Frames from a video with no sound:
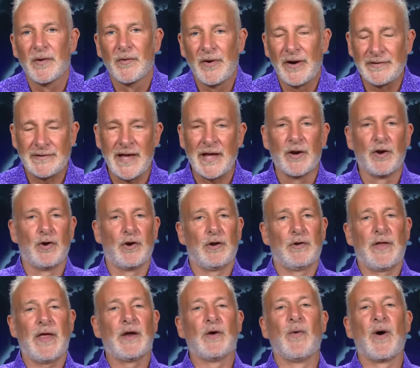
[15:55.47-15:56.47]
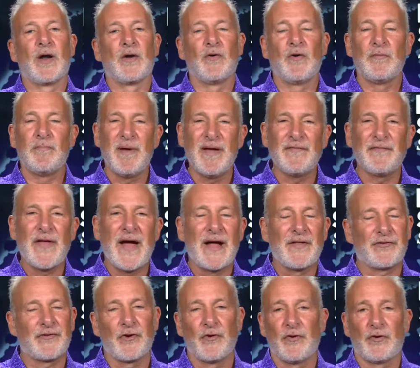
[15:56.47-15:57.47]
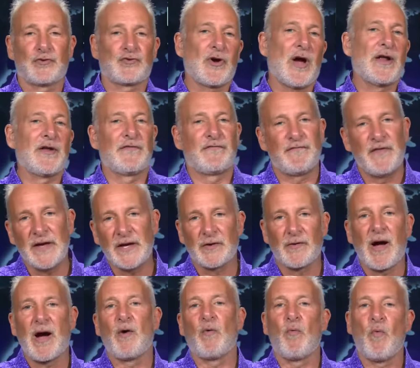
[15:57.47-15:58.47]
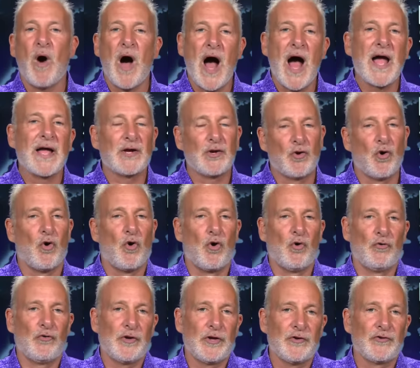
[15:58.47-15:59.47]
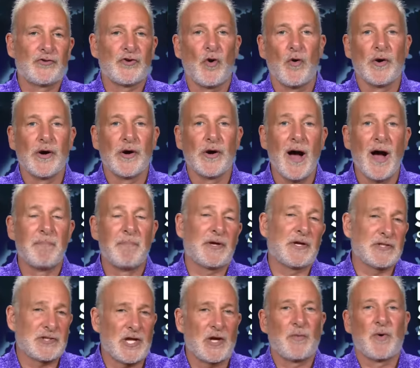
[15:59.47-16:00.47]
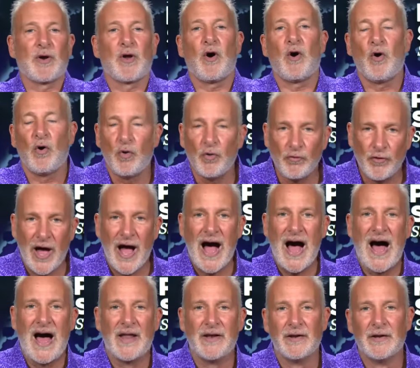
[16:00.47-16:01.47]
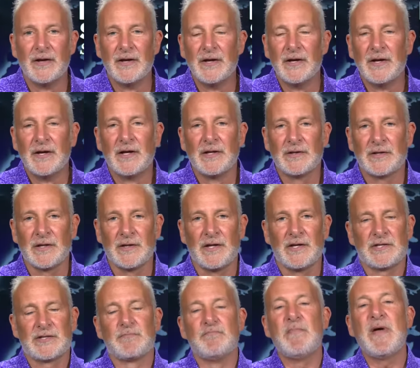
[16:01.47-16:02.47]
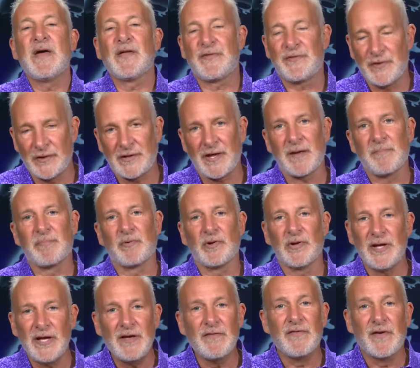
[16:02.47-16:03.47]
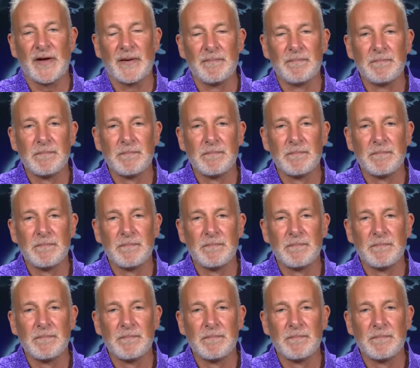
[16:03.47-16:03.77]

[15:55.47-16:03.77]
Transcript: Right? They don't they don't want to admit that. So they're trying to figure out why gold is going up because they want to hold on to this myth that they believe in.